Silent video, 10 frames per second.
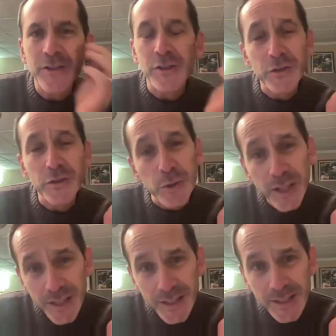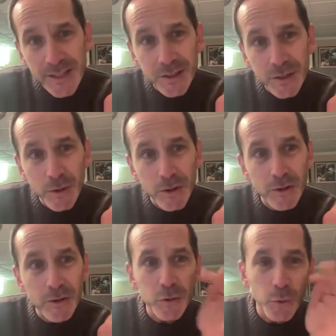I also have two kids who
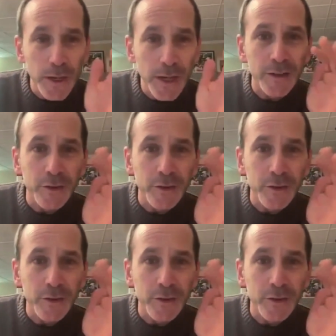are tween.